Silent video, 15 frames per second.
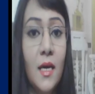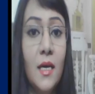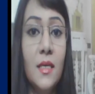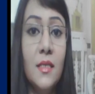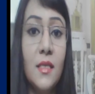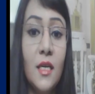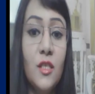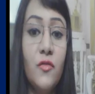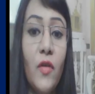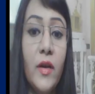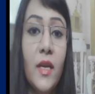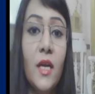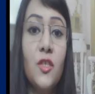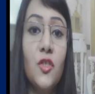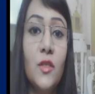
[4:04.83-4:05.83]
Such
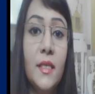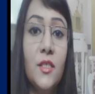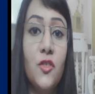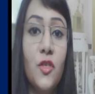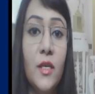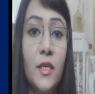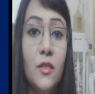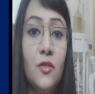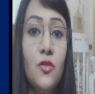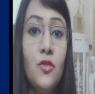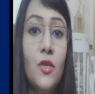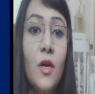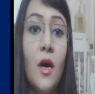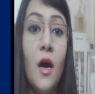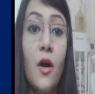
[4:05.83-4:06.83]
financial exchange
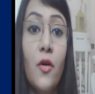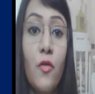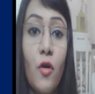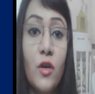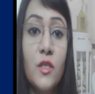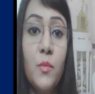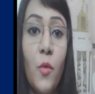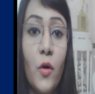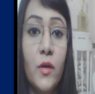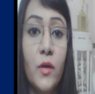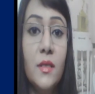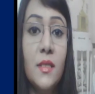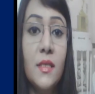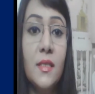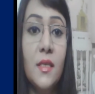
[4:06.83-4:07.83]
across
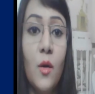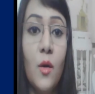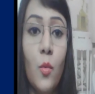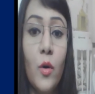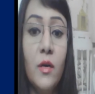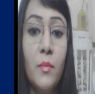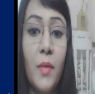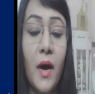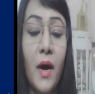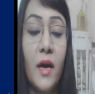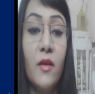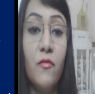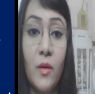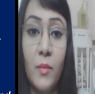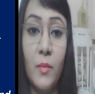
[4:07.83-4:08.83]
borders is governed by
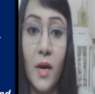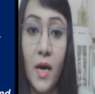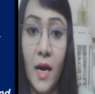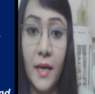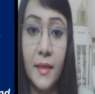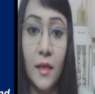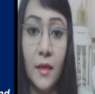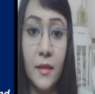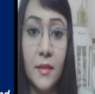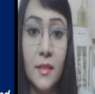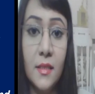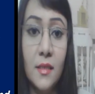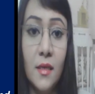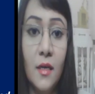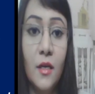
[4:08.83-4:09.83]
FEMA
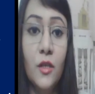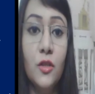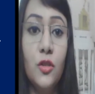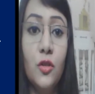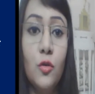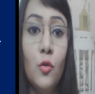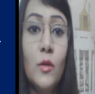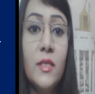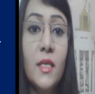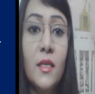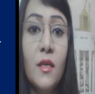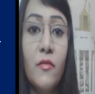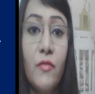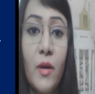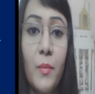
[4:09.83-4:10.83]
guidelines. The rules
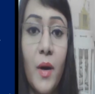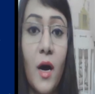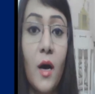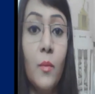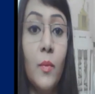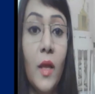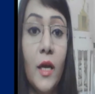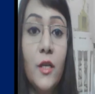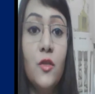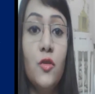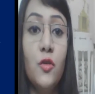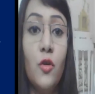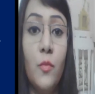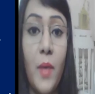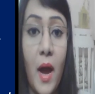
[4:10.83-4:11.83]
under FEMA apply to
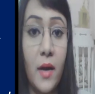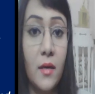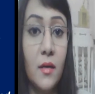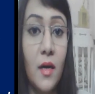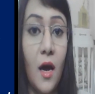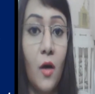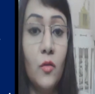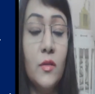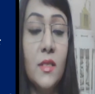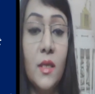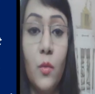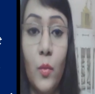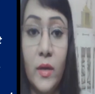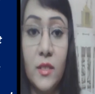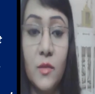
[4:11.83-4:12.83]
your bank accounts,
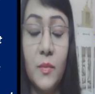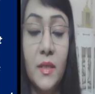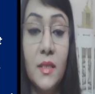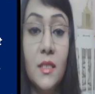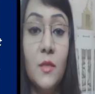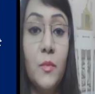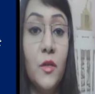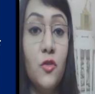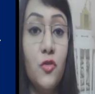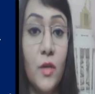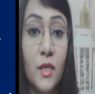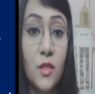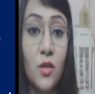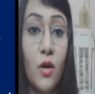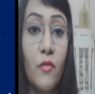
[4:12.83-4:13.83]
investments,
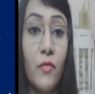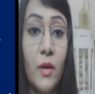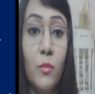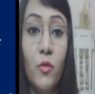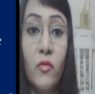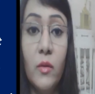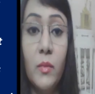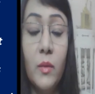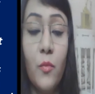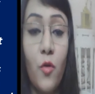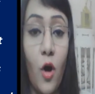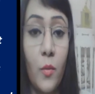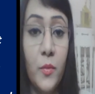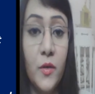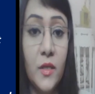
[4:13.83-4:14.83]
purchase of immovable
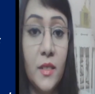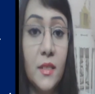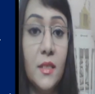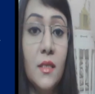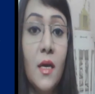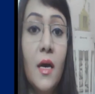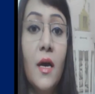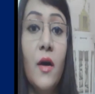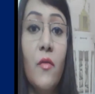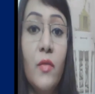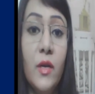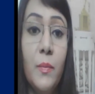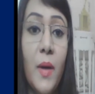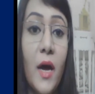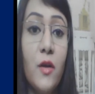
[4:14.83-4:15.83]
properties,
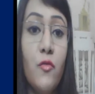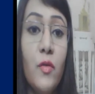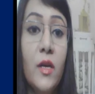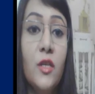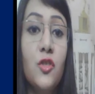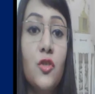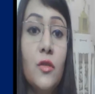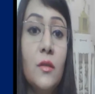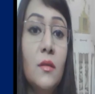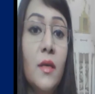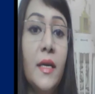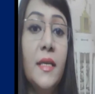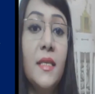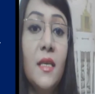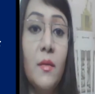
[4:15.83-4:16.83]
repatriation,
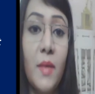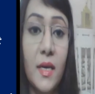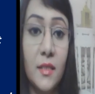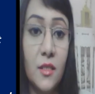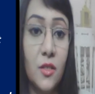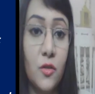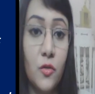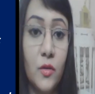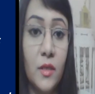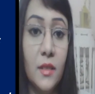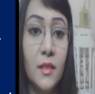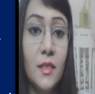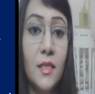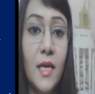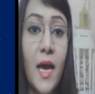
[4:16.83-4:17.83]
income as a
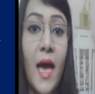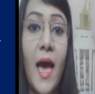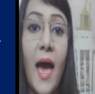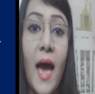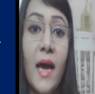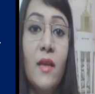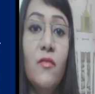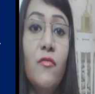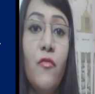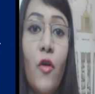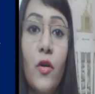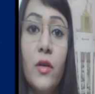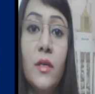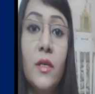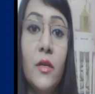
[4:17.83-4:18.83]
student, and
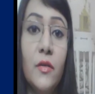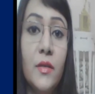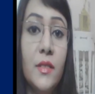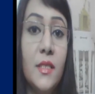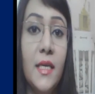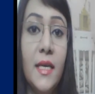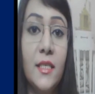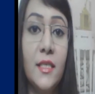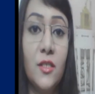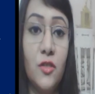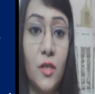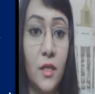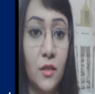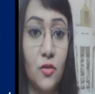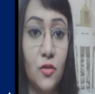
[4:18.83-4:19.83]
foreign currency
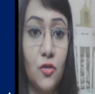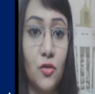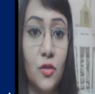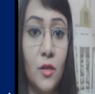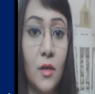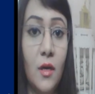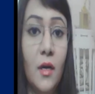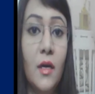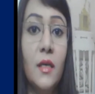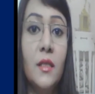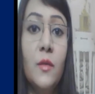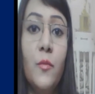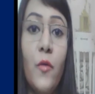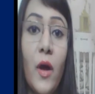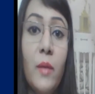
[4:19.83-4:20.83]
exchange. The
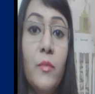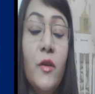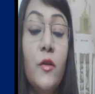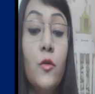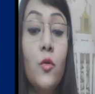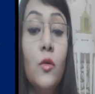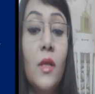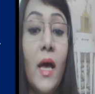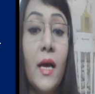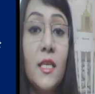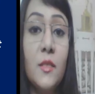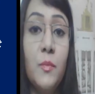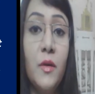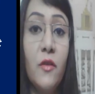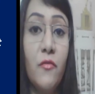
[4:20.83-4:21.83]
primary rule as
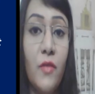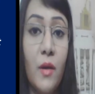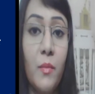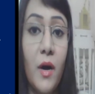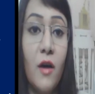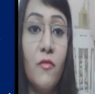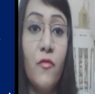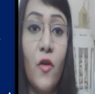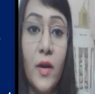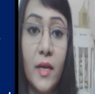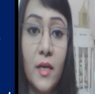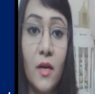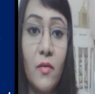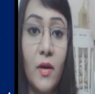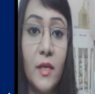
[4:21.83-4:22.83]
per FEMA for
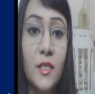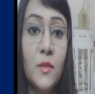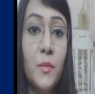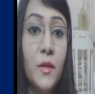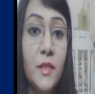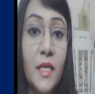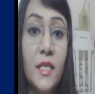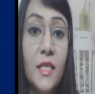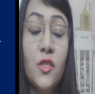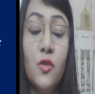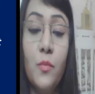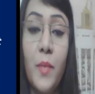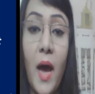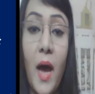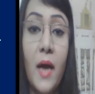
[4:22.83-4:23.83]
NRIs pertains to
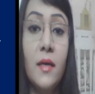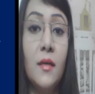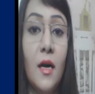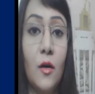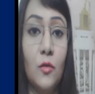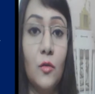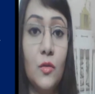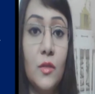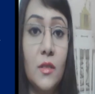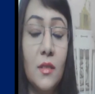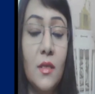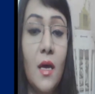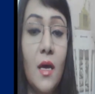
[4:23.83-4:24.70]
bank accounts.